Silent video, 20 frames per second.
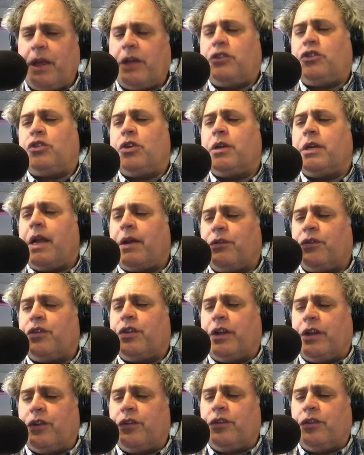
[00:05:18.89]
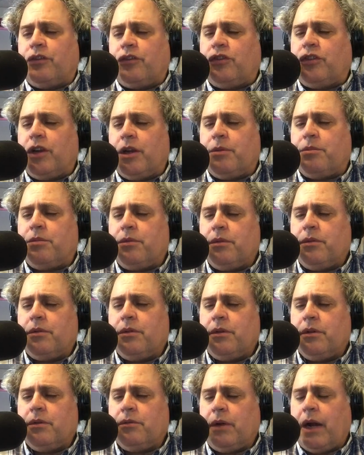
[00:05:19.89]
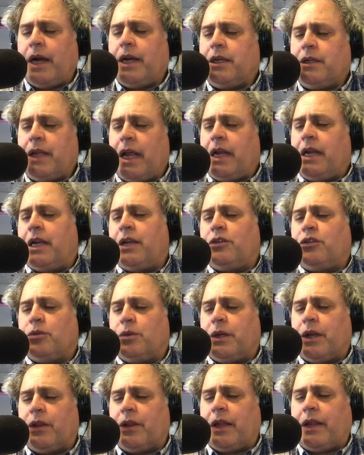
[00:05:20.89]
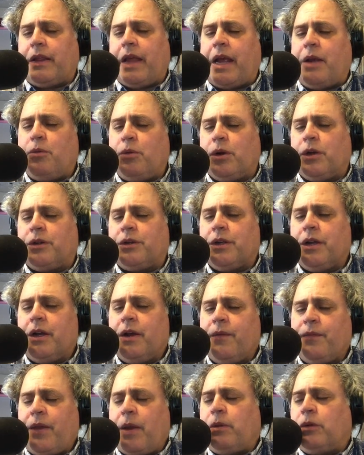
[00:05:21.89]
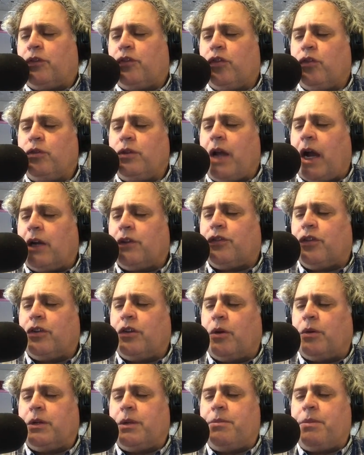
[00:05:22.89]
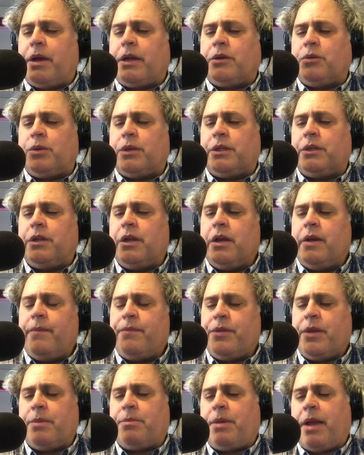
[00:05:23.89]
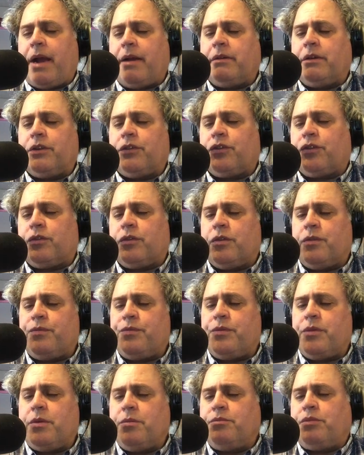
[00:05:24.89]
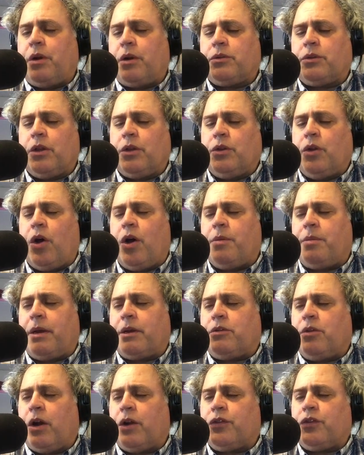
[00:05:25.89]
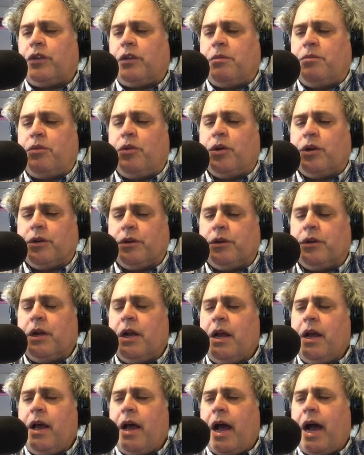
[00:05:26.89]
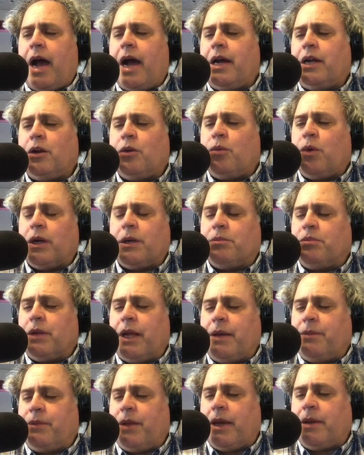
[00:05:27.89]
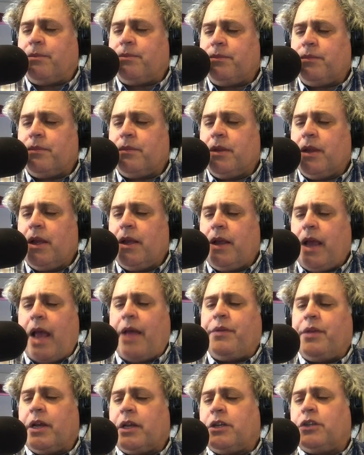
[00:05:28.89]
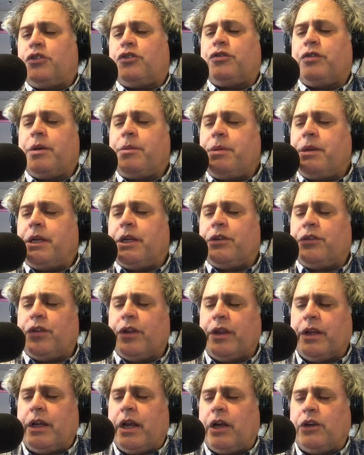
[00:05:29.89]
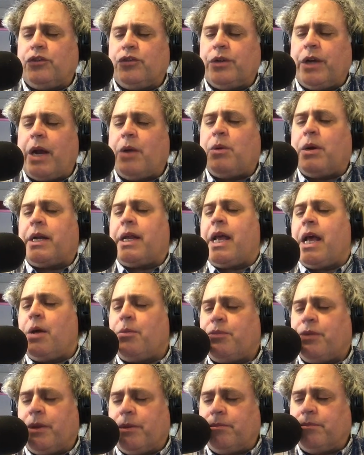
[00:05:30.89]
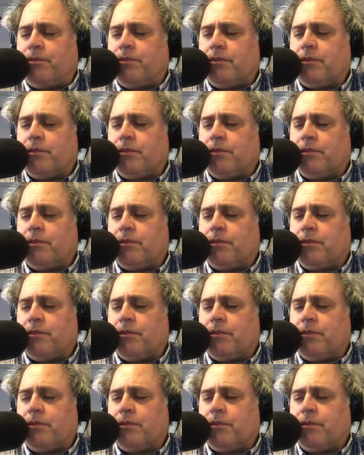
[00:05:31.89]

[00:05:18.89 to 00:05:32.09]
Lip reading: They should have citizenship, right? They didn't do anything. They were too young to know any better when their parents broke the law by crossing the border. I don't want to blame them. And they're contributing to the country. I want to help them.